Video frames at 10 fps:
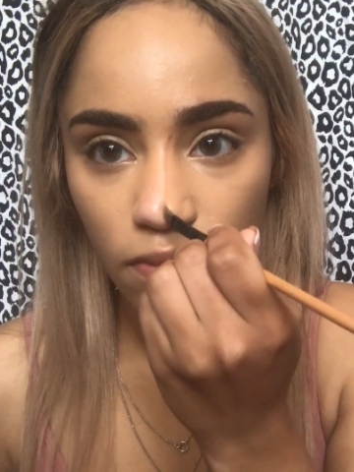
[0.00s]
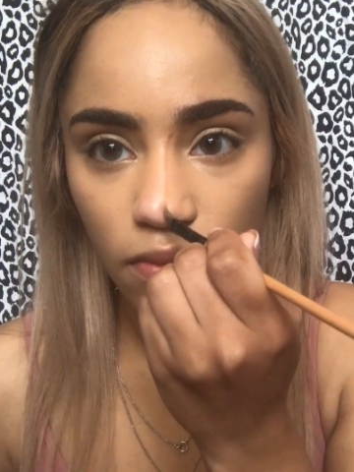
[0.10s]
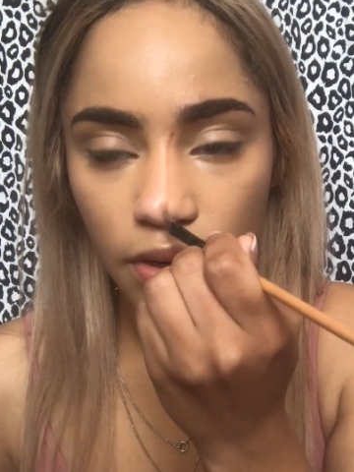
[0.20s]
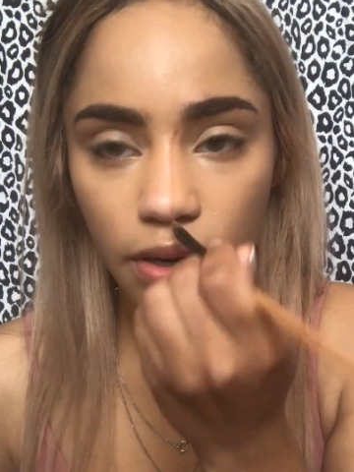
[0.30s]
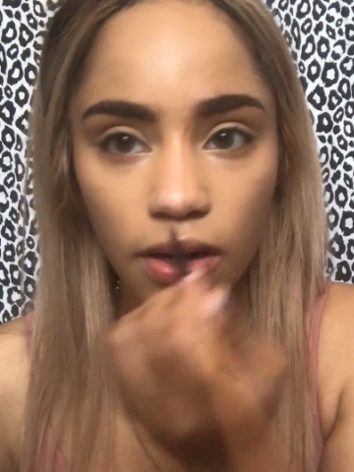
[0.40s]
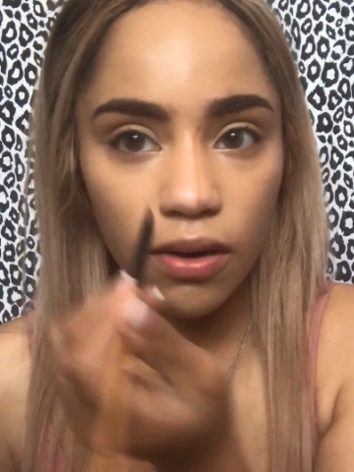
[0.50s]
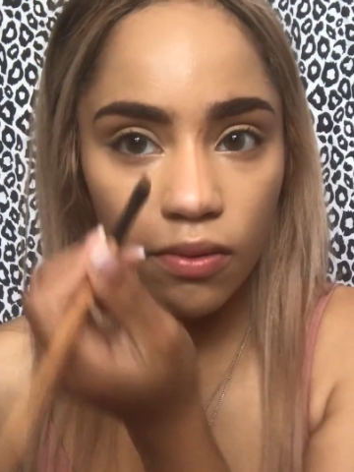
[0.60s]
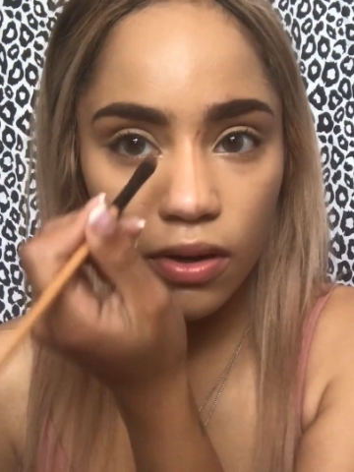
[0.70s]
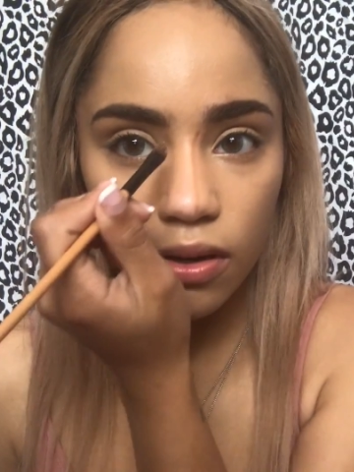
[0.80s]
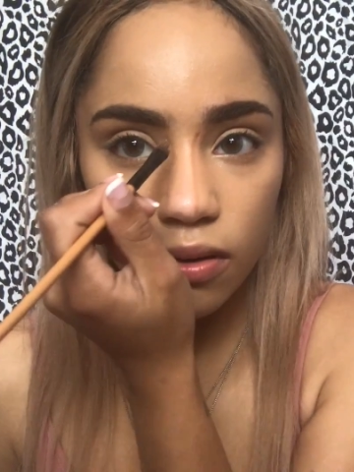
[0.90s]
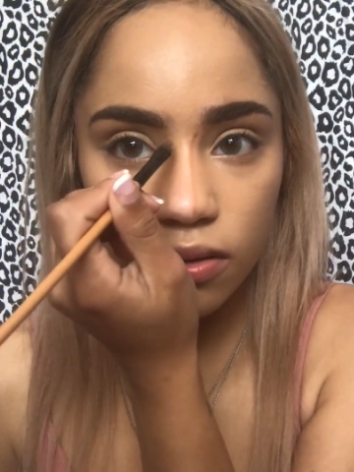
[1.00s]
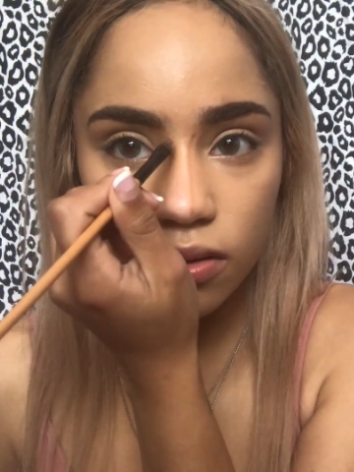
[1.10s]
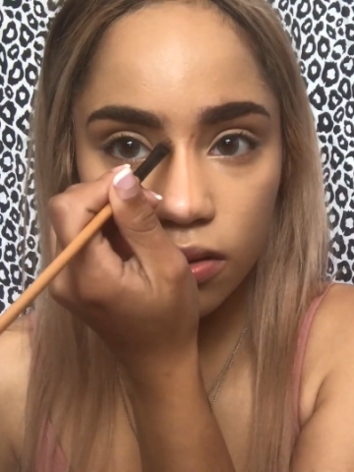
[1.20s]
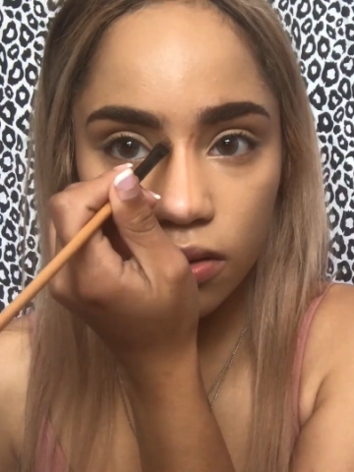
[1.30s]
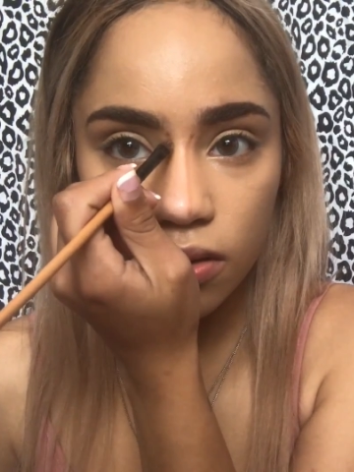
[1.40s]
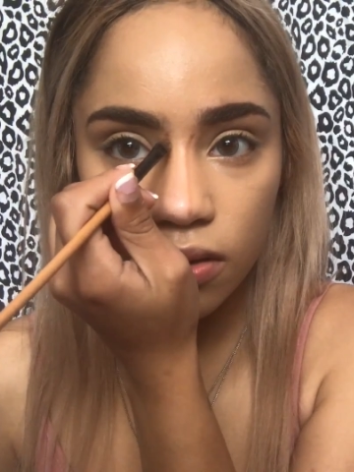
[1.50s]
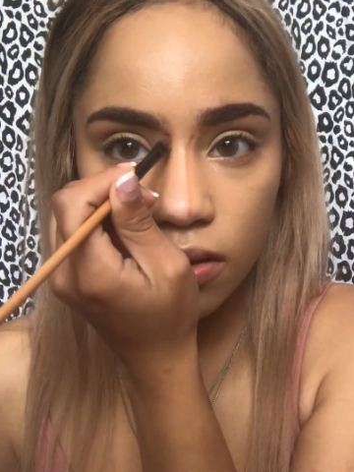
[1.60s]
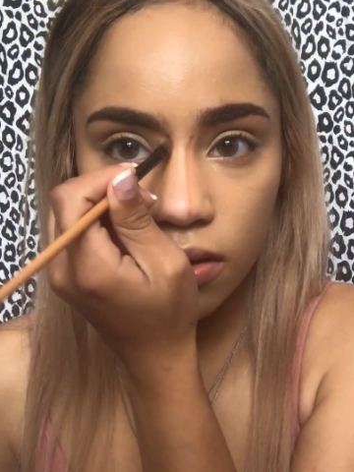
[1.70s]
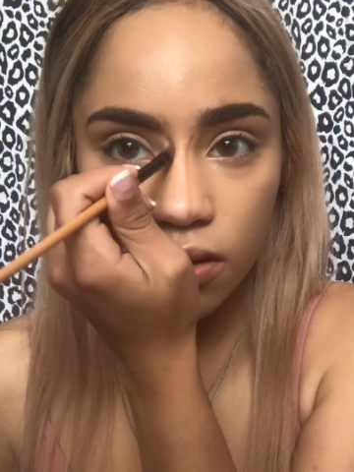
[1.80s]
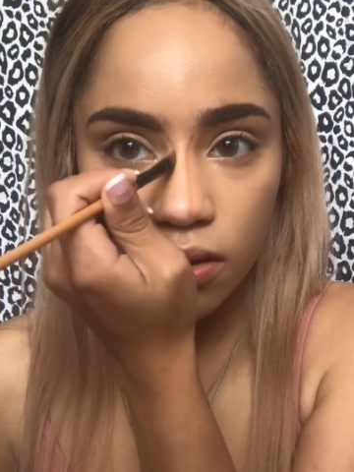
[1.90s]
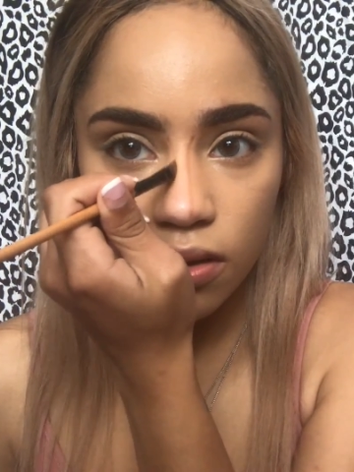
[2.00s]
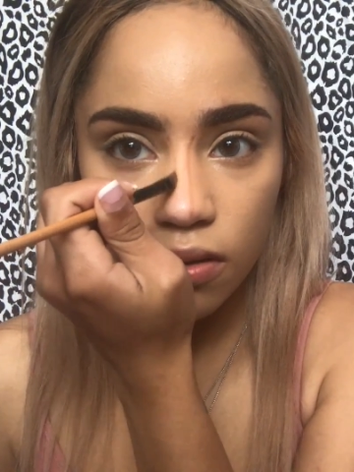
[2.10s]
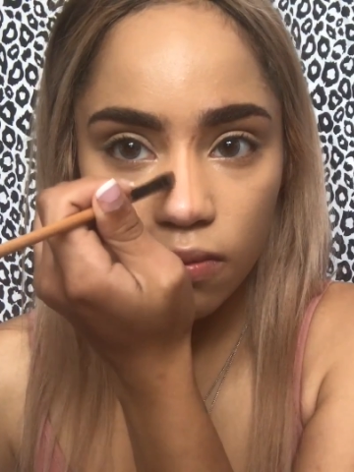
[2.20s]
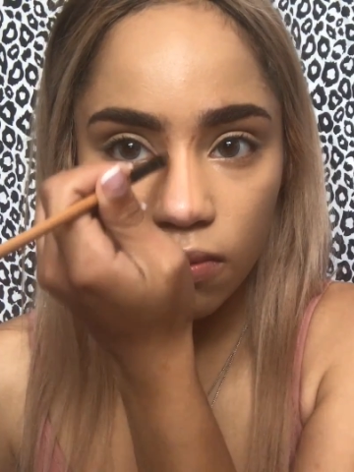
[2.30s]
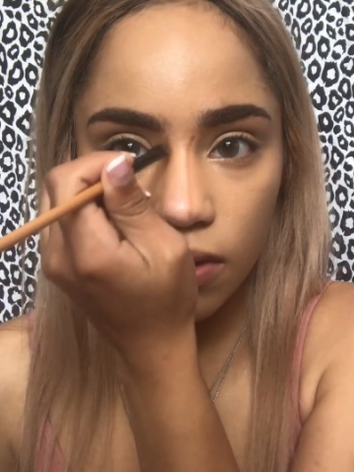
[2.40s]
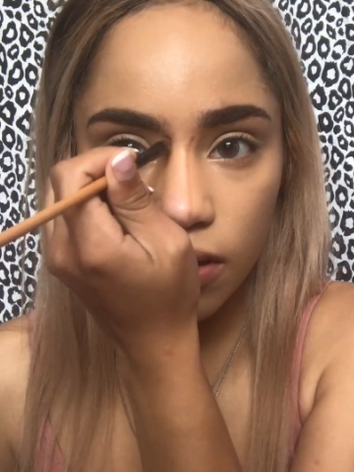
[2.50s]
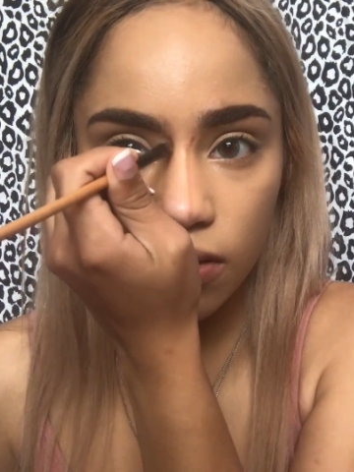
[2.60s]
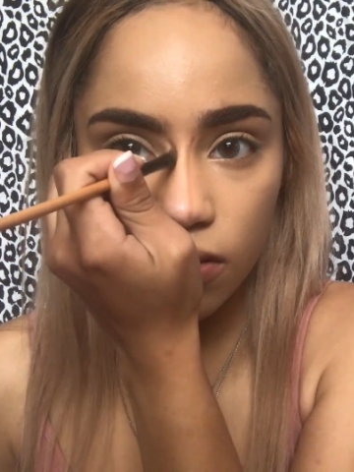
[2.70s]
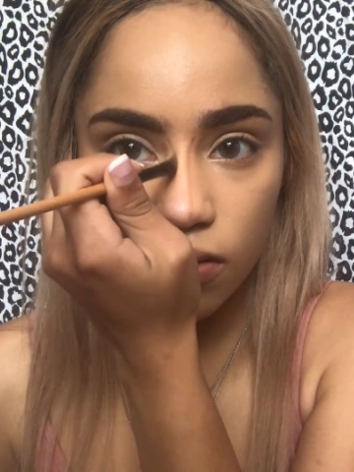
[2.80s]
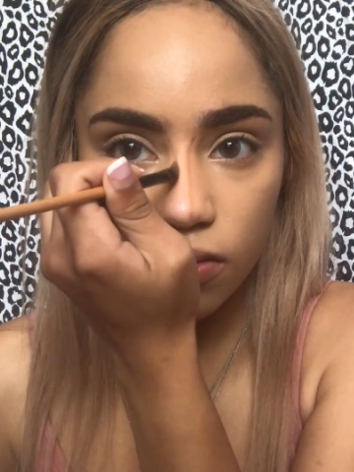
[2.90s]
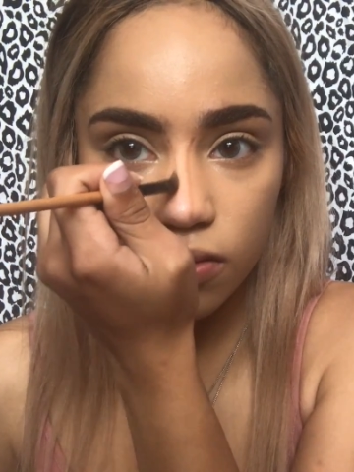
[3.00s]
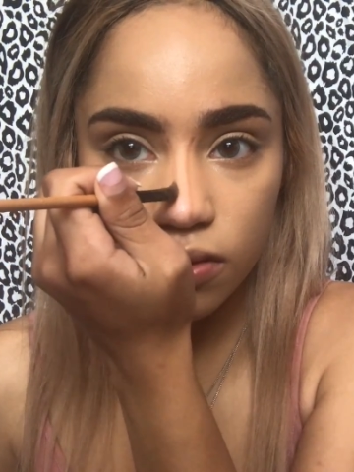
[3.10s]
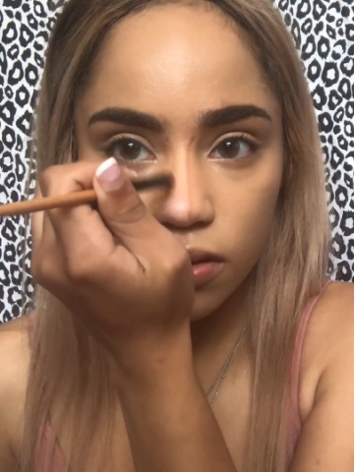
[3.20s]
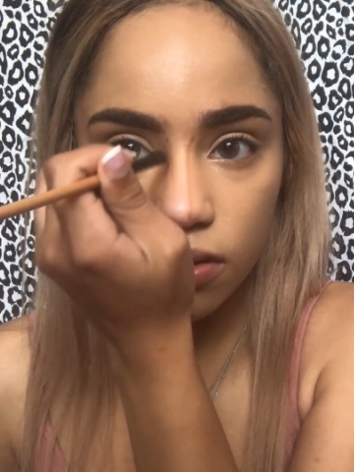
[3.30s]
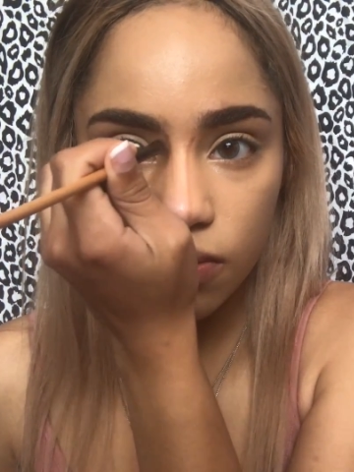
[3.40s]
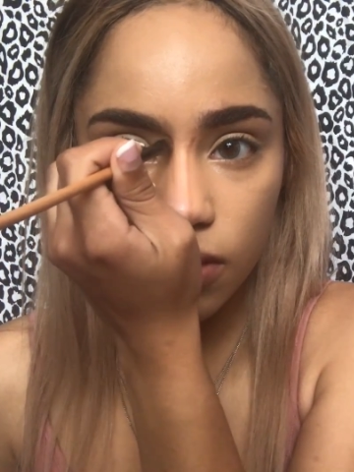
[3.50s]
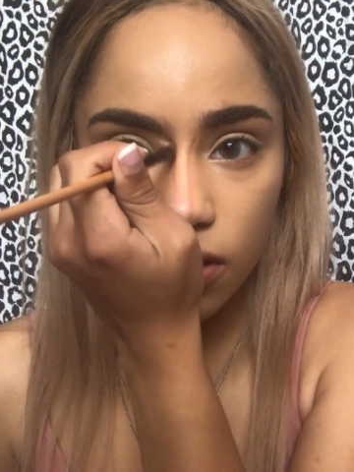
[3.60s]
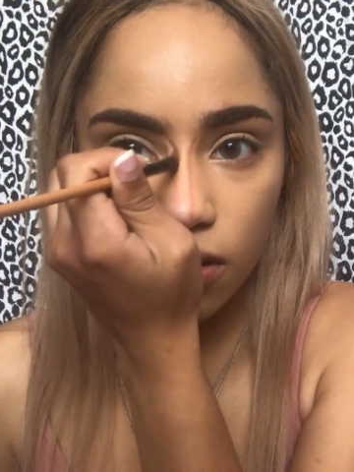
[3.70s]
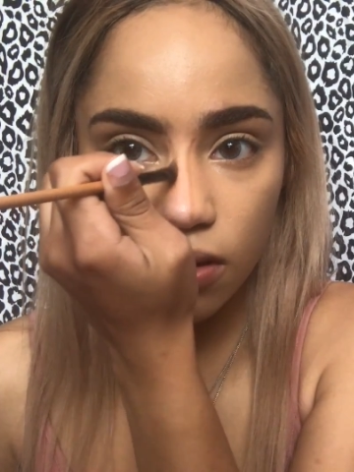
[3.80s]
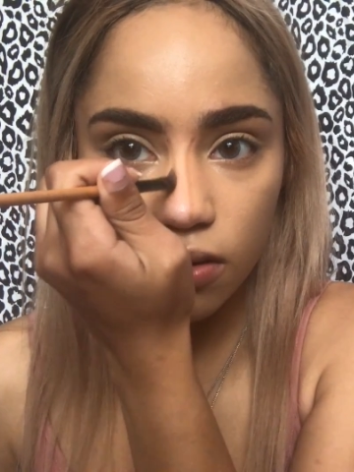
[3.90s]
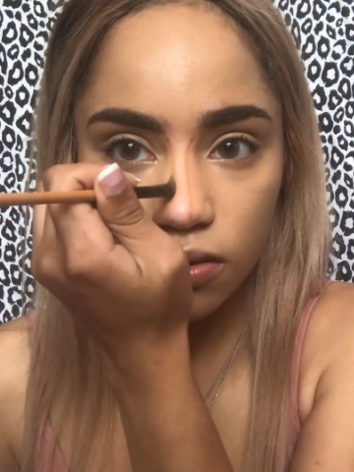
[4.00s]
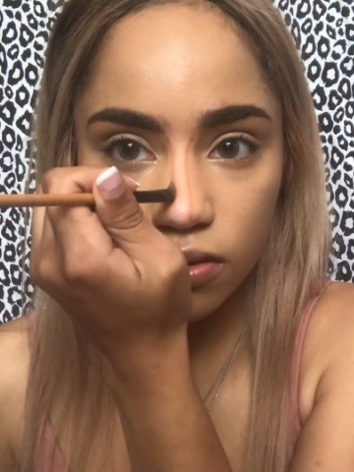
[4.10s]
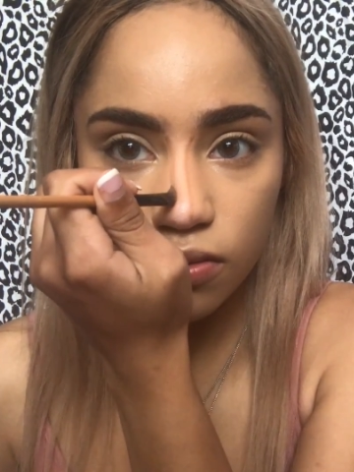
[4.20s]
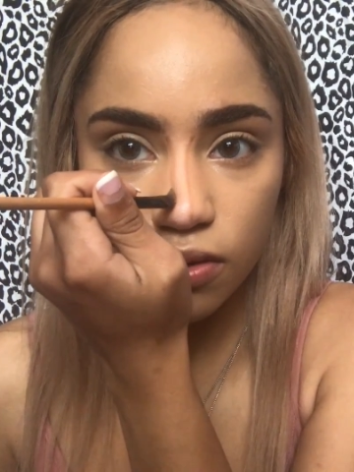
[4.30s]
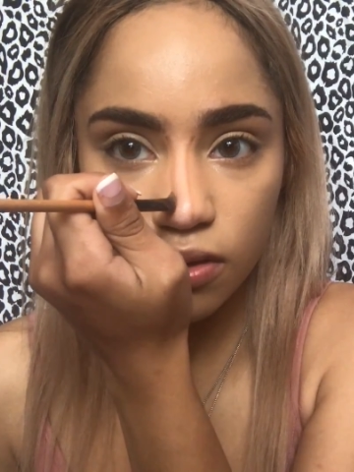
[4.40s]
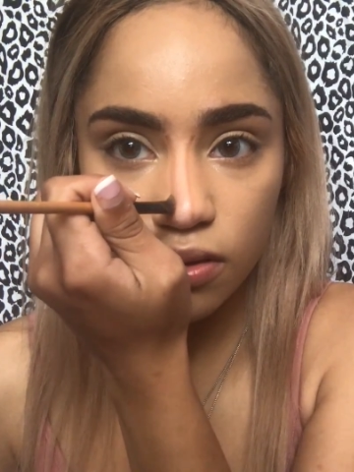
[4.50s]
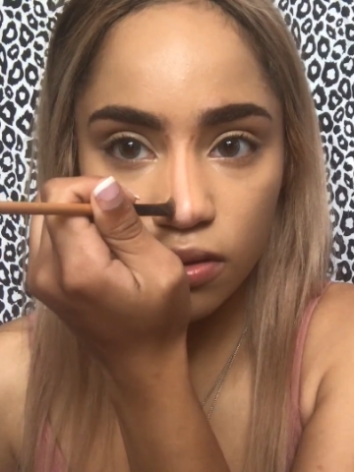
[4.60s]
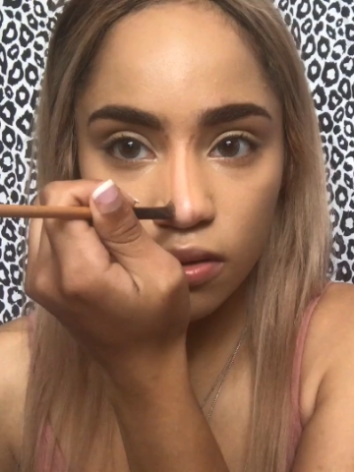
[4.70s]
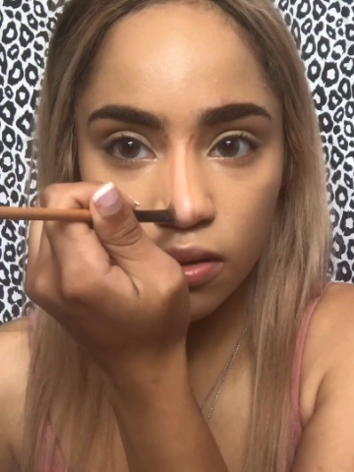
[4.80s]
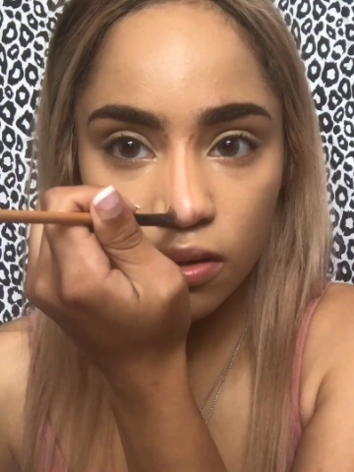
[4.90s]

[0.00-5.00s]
where I want my nose to be contoured.